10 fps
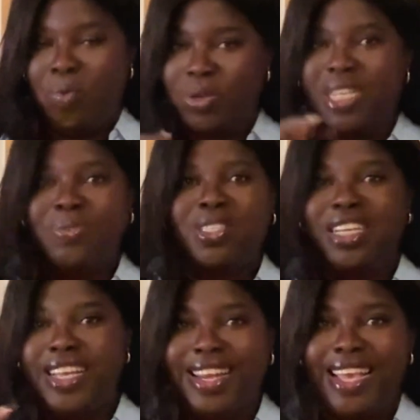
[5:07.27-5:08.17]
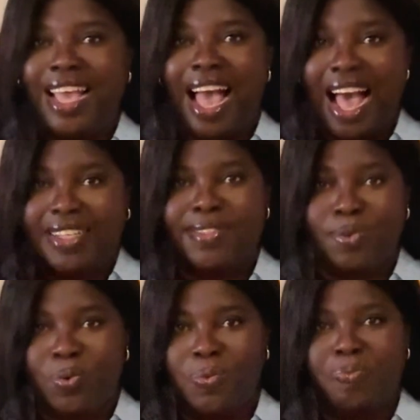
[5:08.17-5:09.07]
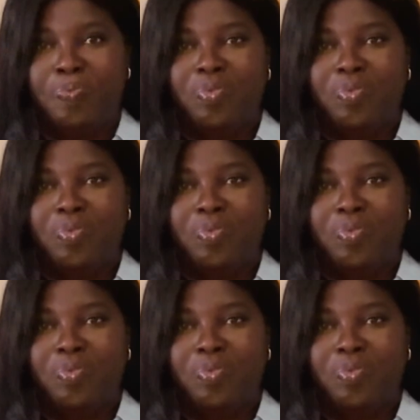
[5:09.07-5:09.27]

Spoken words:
what I was learning at school.